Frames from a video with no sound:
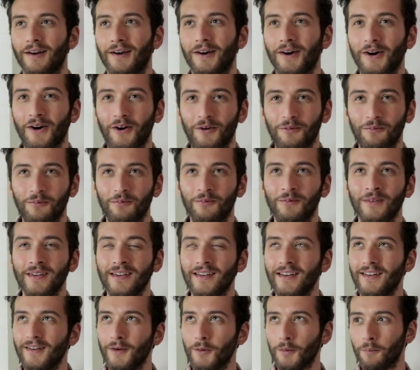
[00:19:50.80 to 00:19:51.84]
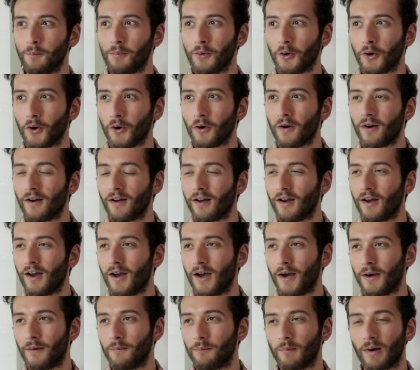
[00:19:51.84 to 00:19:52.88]
um, but
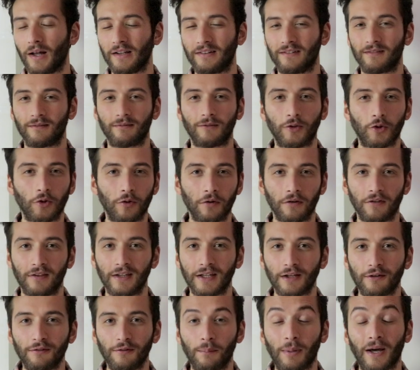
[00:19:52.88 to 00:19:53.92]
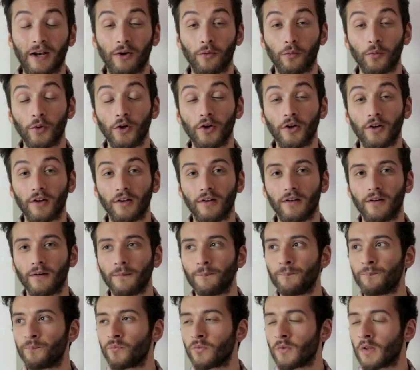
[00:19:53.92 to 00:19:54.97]
um, I couldn't think of a better word
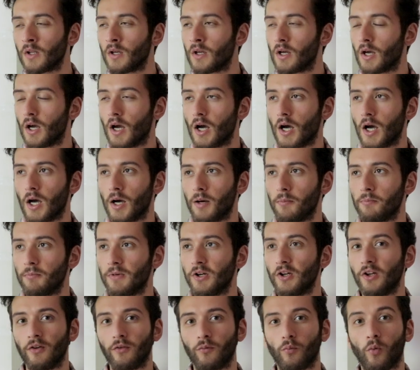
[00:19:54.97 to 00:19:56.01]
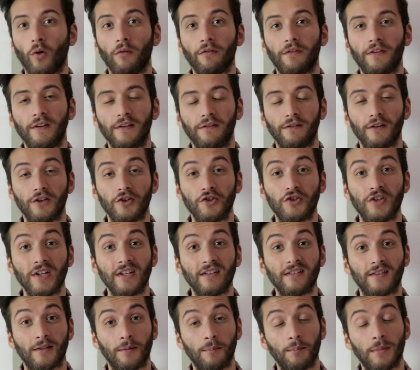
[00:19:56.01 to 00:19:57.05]
um, and one thing that
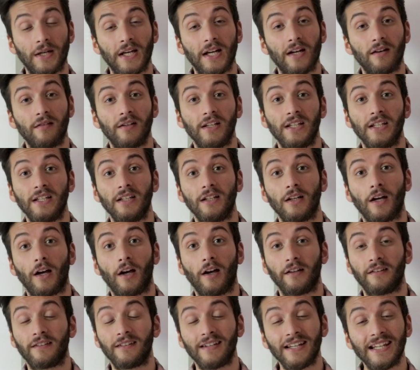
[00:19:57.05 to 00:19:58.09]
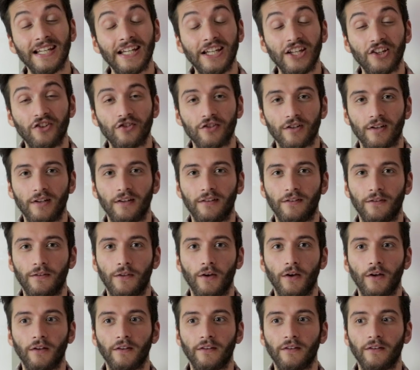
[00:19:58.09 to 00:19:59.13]
Jesus and Mary uh, teach is
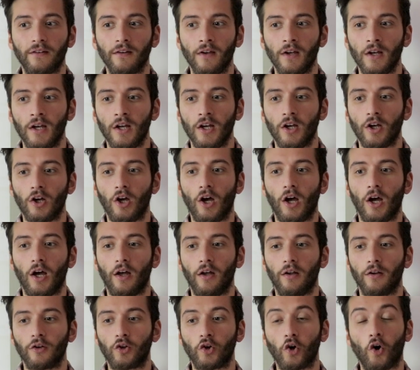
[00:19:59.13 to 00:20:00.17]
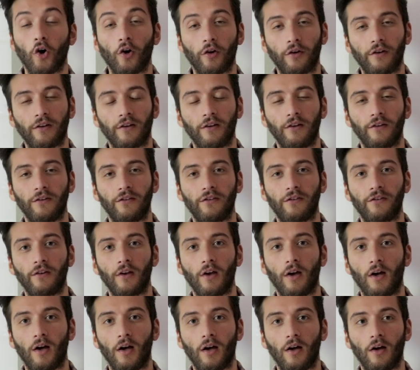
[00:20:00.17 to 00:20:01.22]
that uh, God has
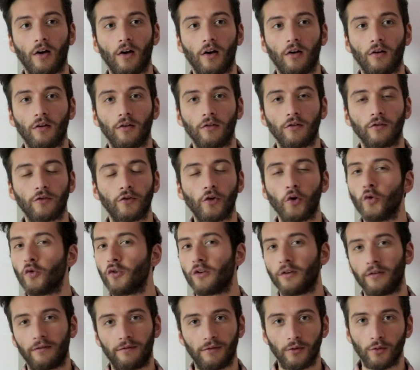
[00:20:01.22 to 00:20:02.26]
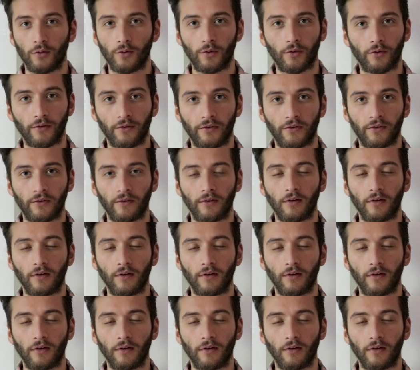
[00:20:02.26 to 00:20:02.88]
uh, tons of laws